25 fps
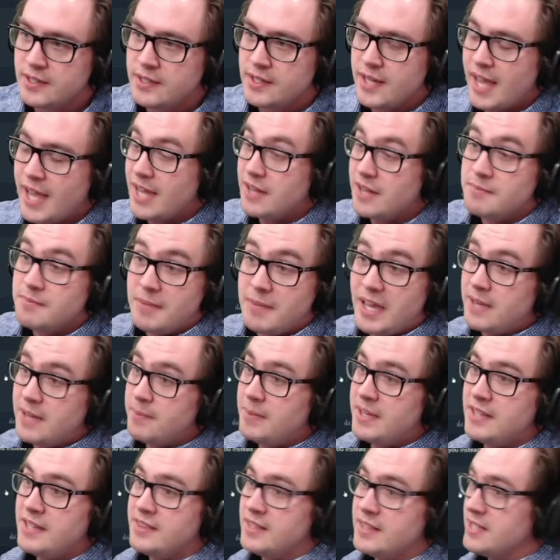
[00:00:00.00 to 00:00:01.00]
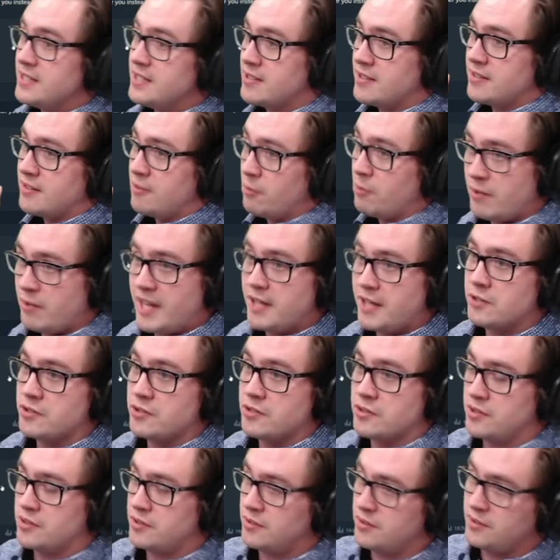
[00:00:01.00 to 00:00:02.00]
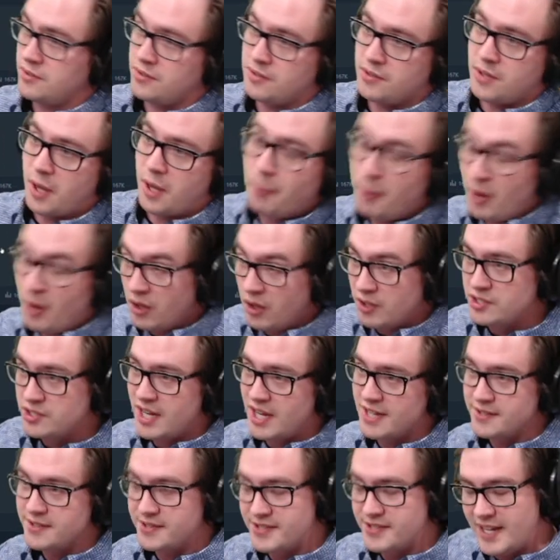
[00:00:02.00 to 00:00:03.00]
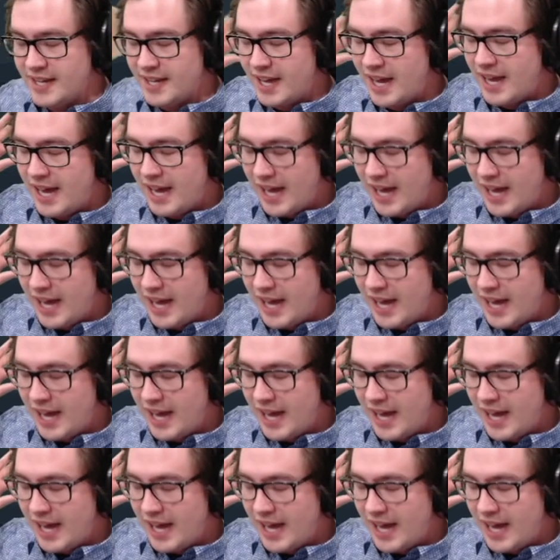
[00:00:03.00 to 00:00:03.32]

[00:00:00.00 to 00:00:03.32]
And maybe these creators apologize and say,